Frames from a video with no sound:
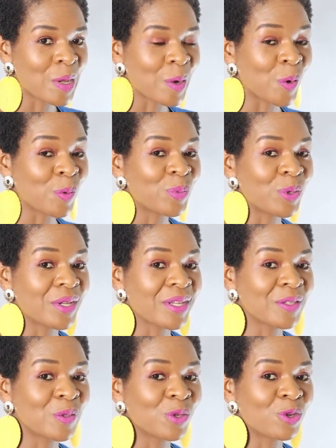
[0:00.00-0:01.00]

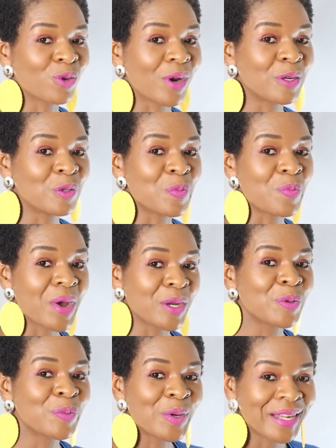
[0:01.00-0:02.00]
computers don't try to
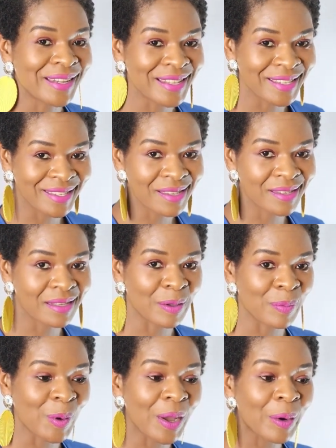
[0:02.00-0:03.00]
manipulate the
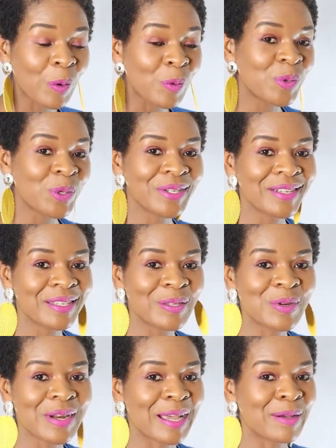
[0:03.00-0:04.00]
system, and computers
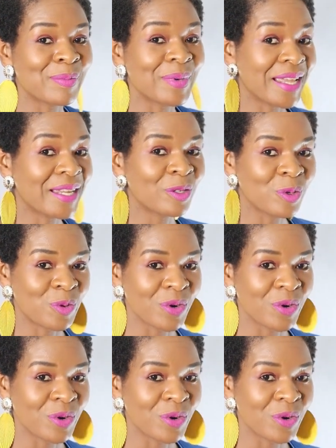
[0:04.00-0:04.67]
don't come late to